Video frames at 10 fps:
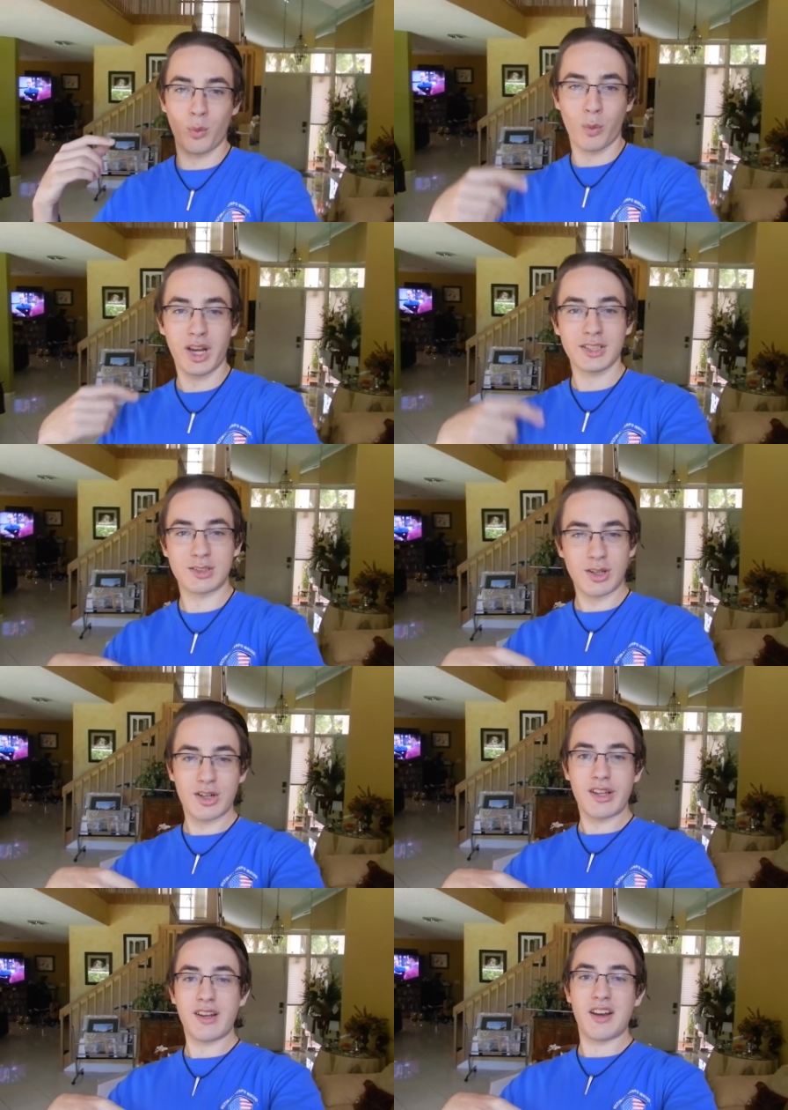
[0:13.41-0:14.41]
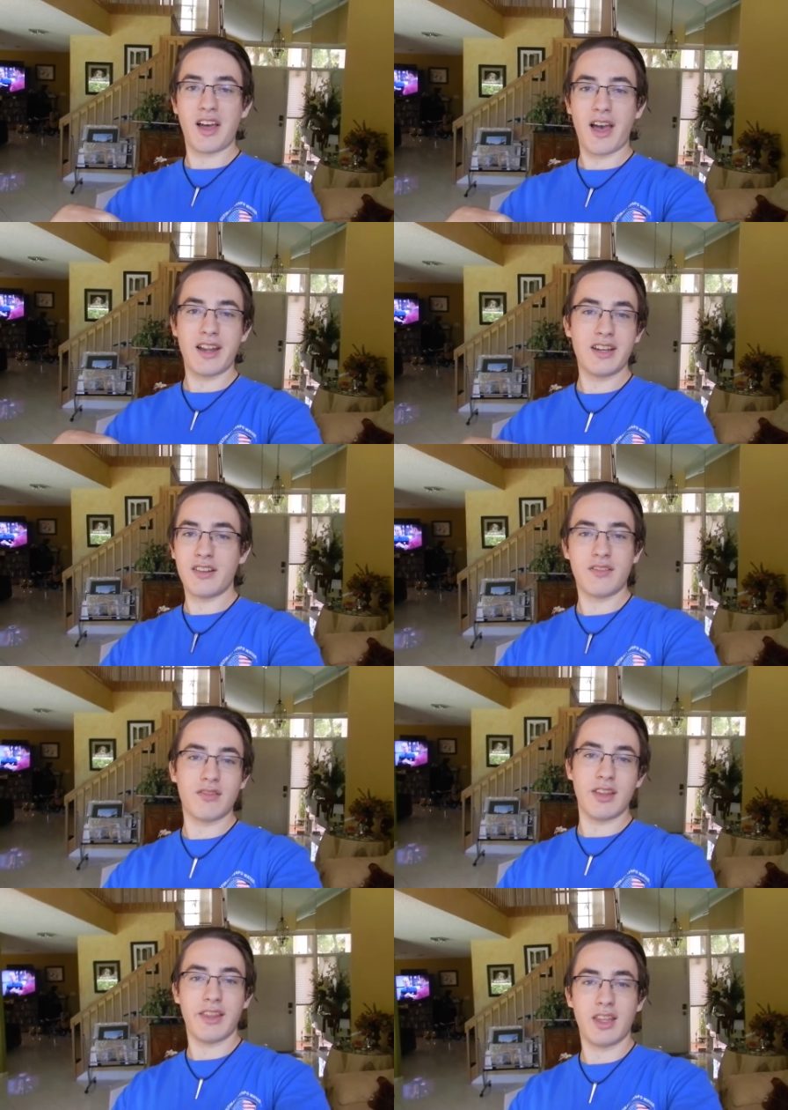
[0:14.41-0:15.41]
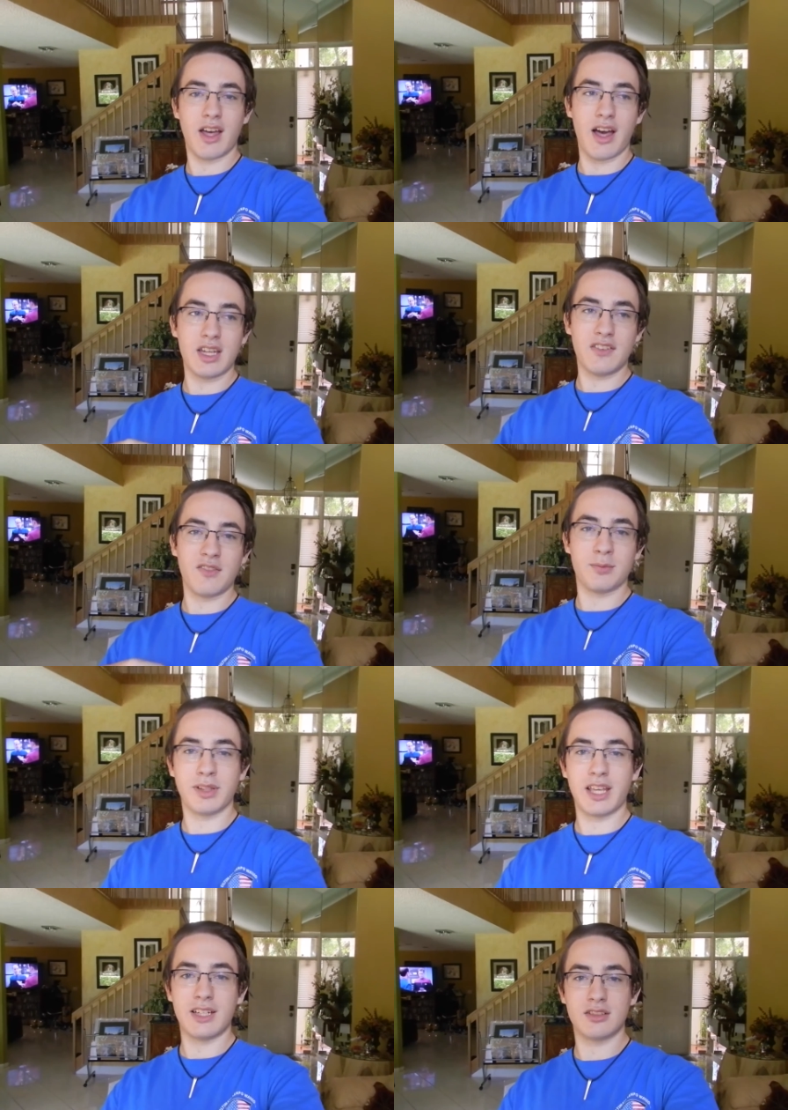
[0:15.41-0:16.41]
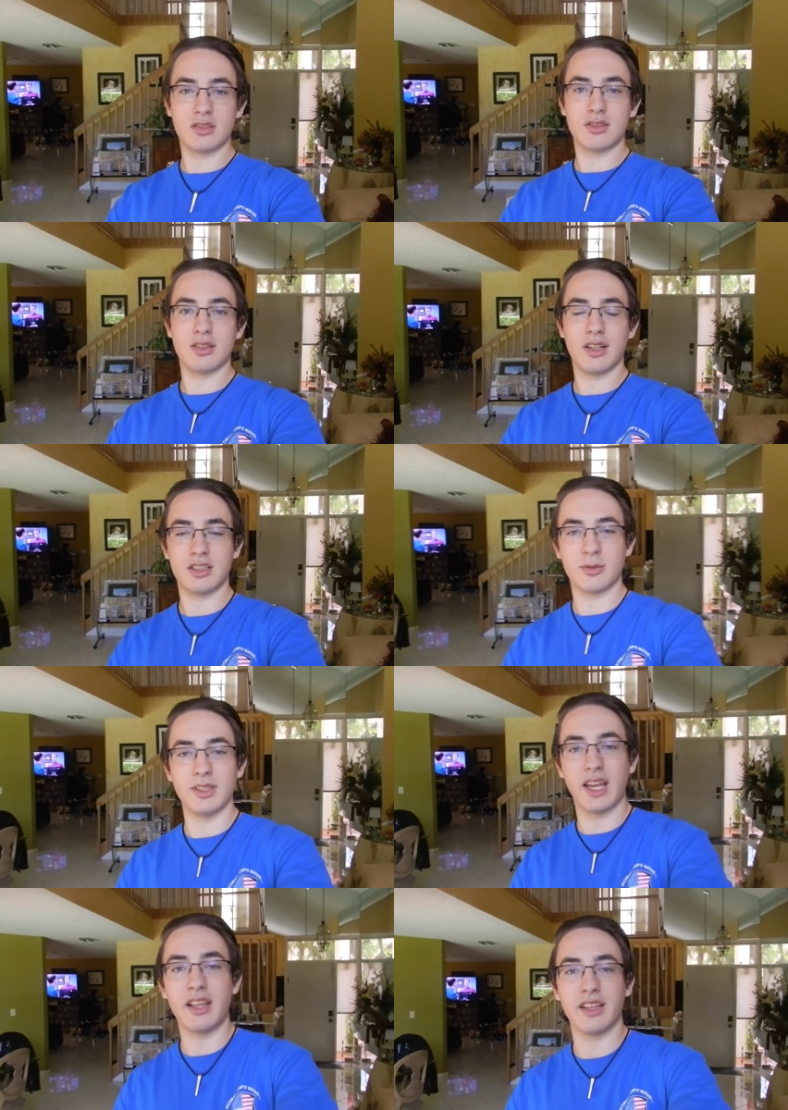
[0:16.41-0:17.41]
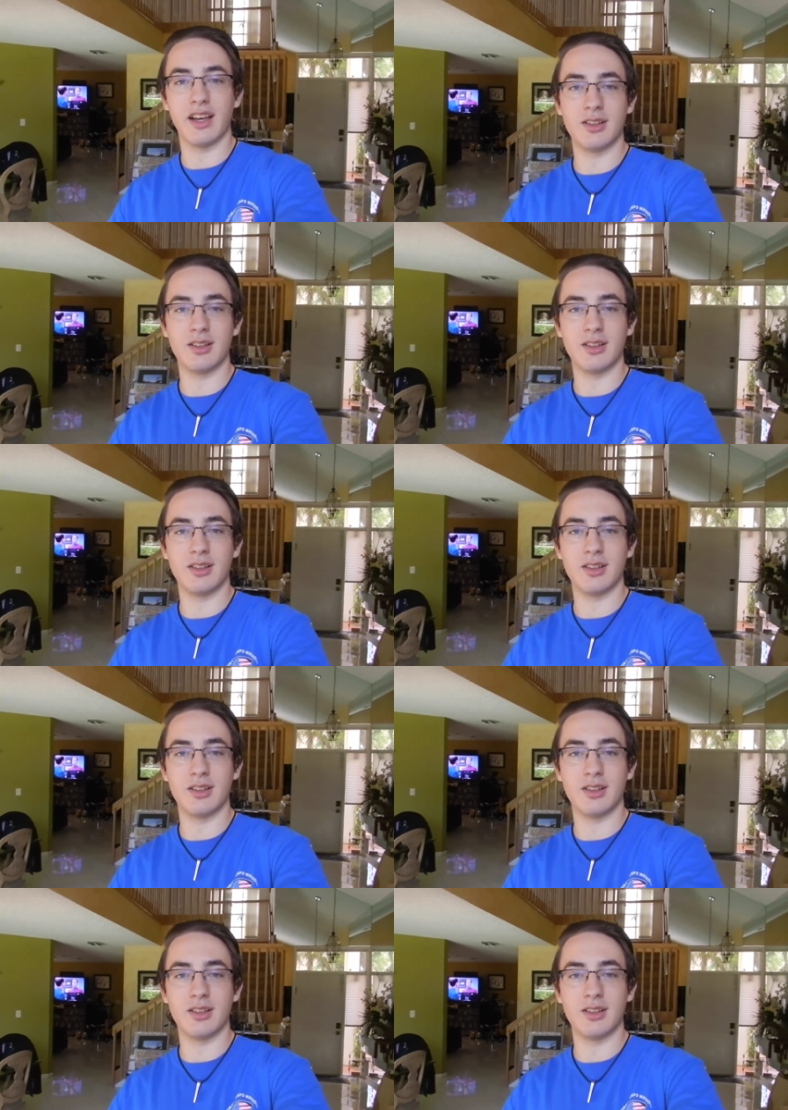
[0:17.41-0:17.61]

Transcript: when I started it, I didn't, I didn't even plan it uh, to be daily.